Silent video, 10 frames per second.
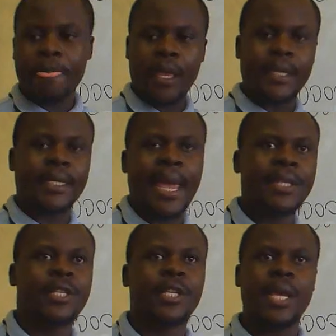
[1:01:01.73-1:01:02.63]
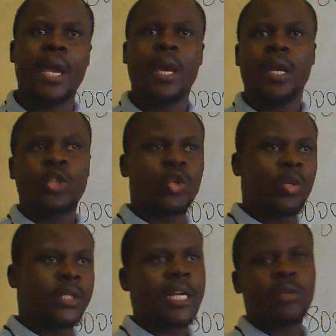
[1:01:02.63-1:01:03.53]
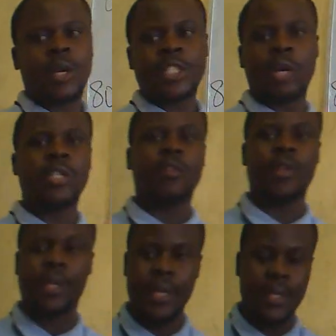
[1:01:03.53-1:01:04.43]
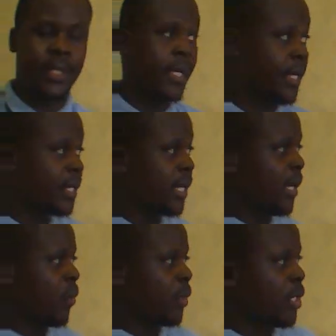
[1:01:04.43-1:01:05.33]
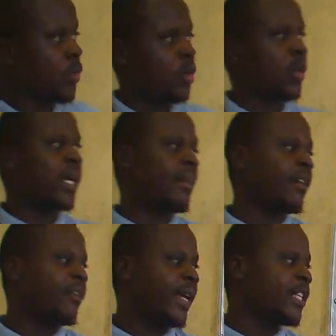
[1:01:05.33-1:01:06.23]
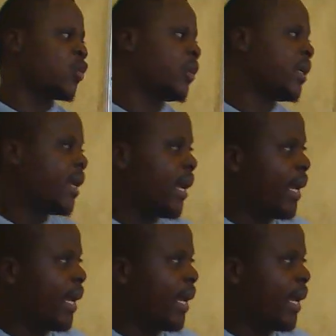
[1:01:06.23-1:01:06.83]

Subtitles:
it ends here. So just watch out for the next series, which is also coming very soon,